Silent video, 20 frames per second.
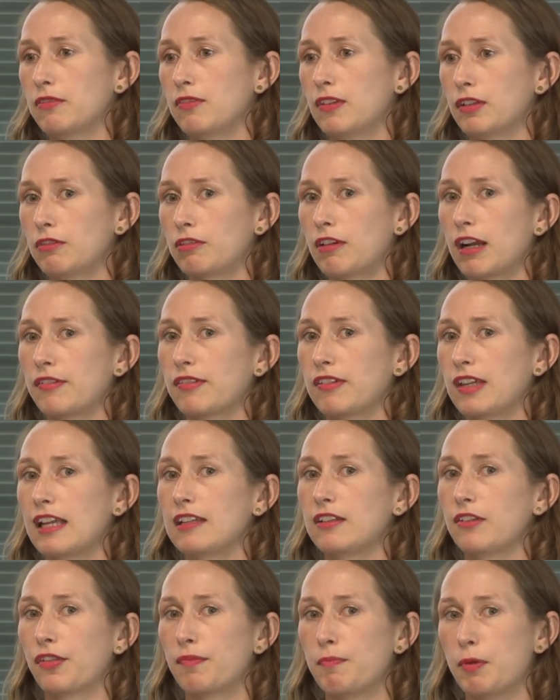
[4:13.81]
the trust
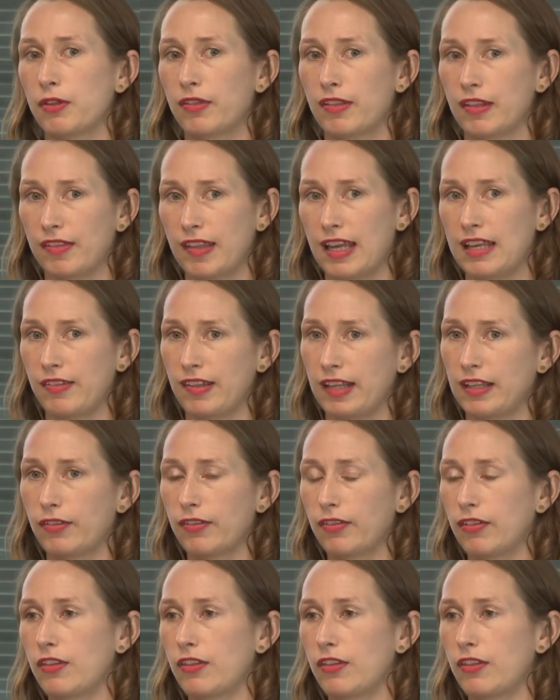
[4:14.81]
and disperse its assets.